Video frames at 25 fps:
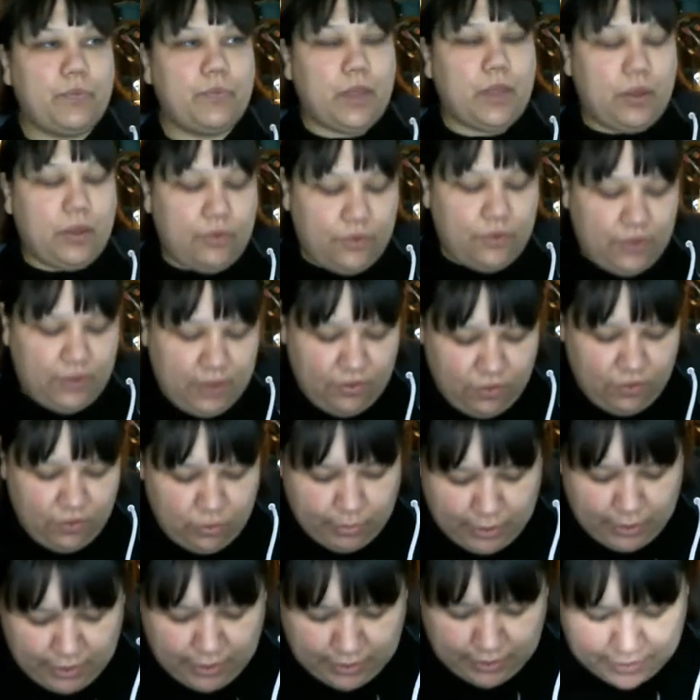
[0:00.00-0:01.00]
I will see
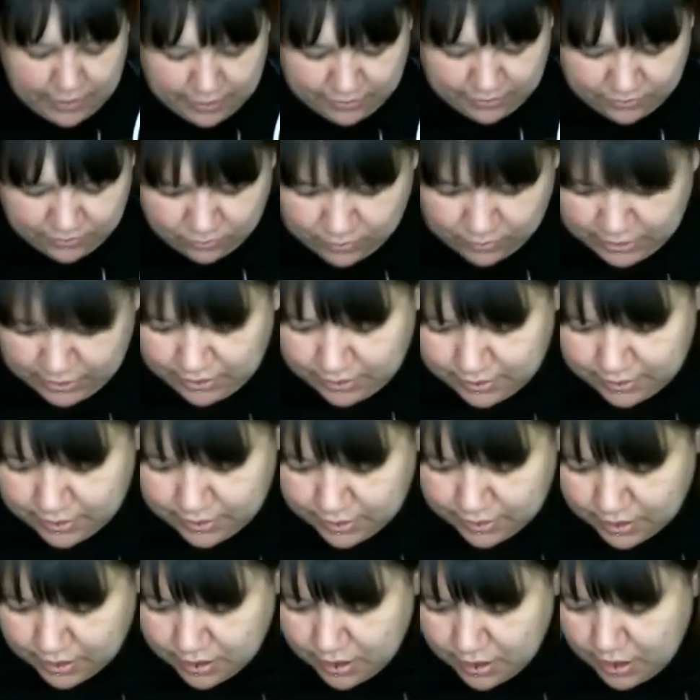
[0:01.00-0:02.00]
everybody next week.
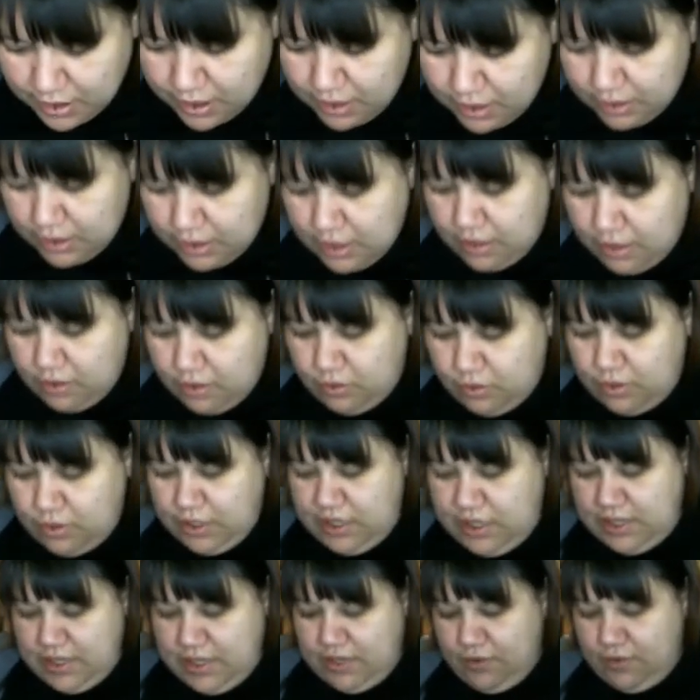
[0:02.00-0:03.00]
Now,
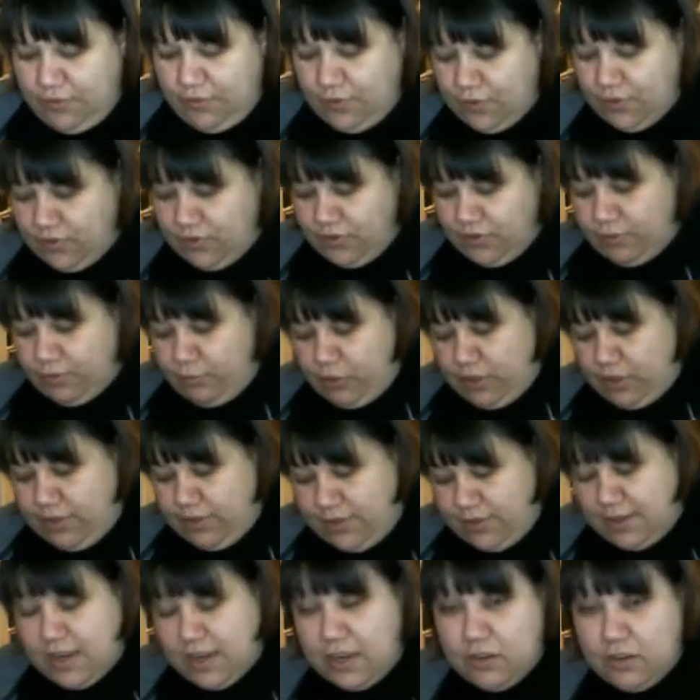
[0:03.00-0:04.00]
if for some
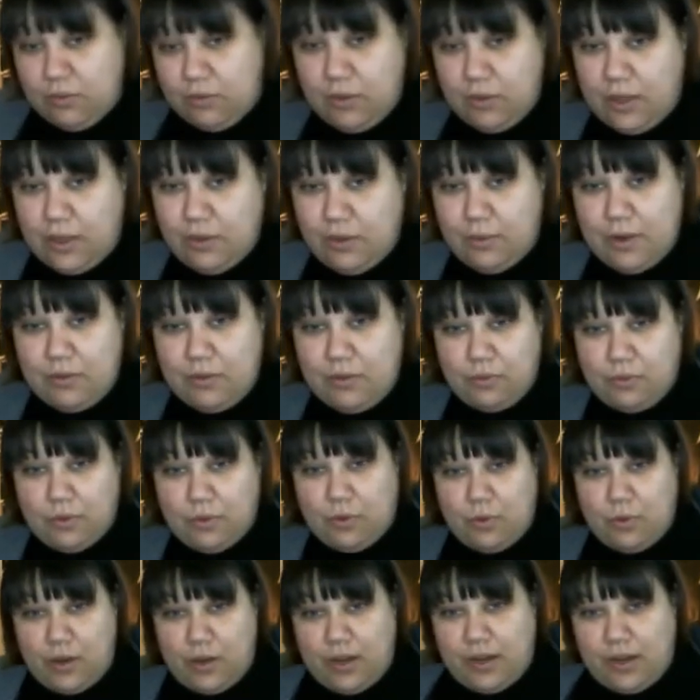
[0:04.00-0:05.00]
reason I don't get around to
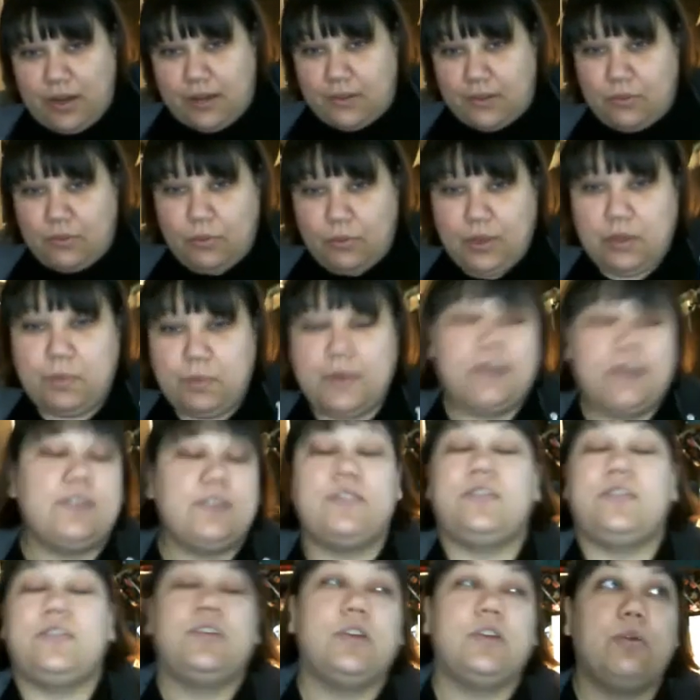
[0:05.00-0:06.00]
recording next week
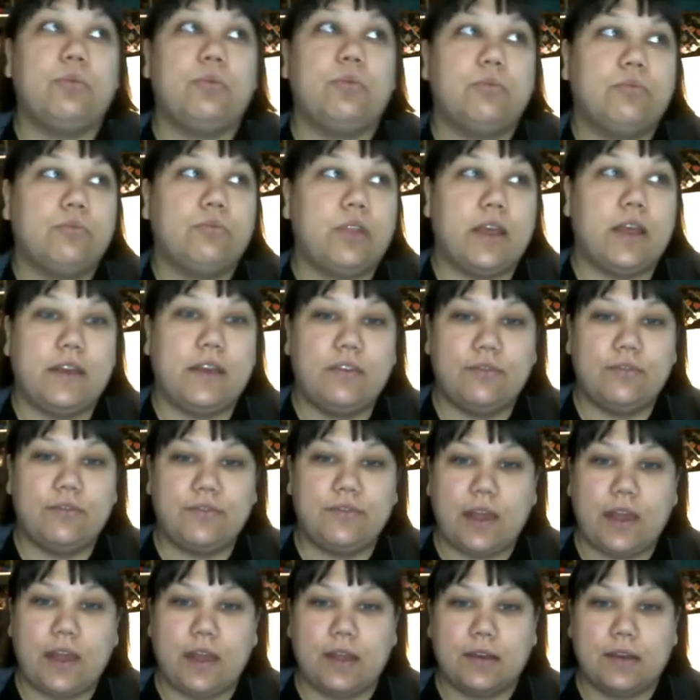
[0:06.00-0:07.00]
because, you know, life
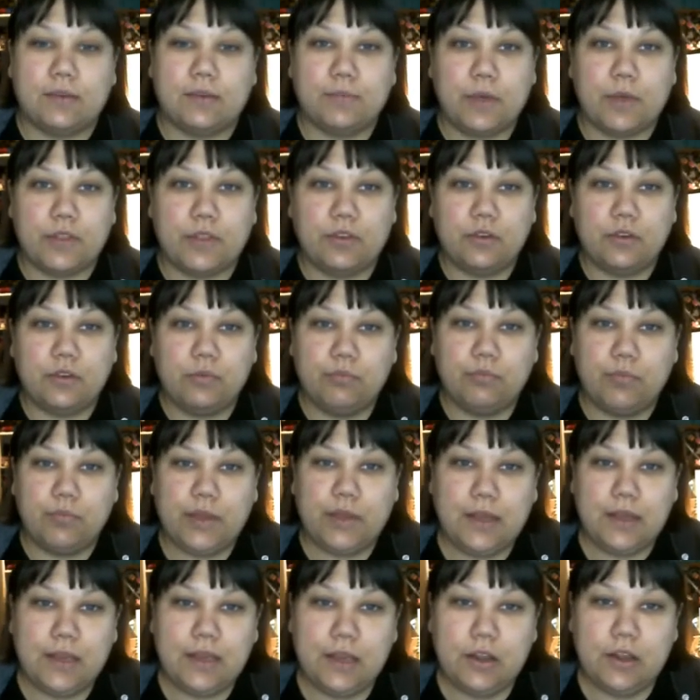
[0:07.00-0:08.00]
and mother
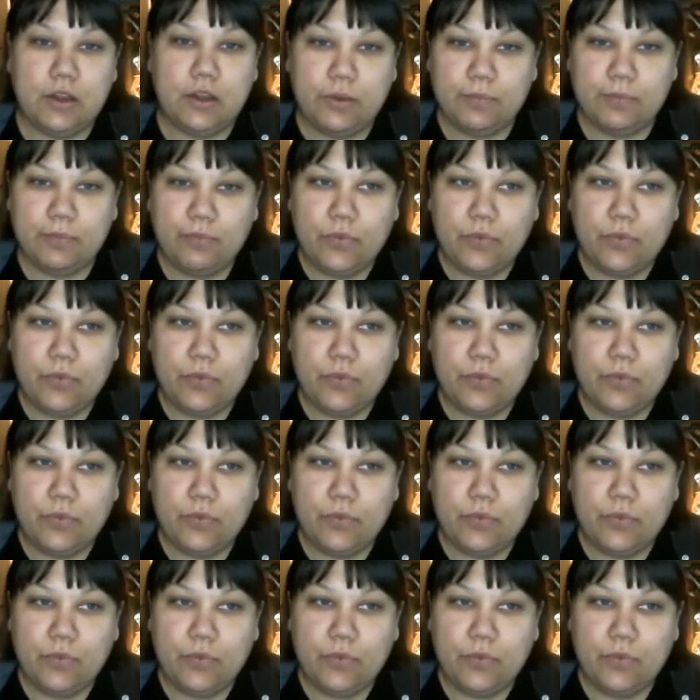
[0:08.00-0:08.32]
being here,